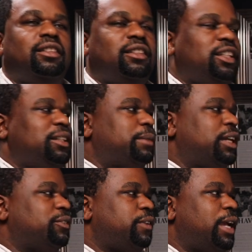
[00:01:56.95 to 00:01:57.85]
the
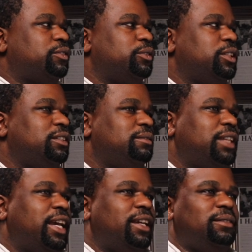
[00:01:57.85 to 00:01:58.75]
manufacturing
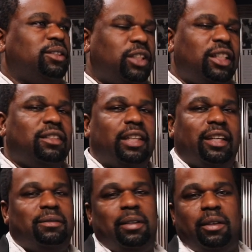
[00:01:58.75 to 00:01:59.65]
that you need.
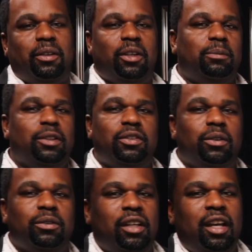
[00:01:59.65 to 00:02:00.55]
Like there, there could be
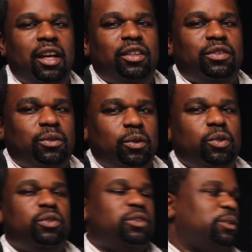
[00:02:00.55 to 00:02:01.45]
certain
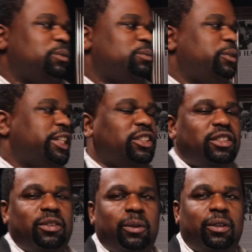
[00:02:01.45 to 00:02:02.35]
screws or
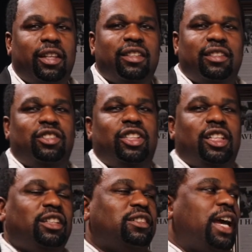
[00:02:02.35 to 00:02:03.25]
widgets or things that you
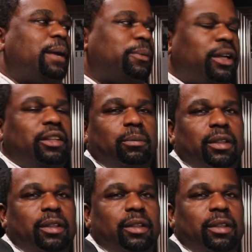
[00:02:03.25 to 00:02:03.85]
need to operate your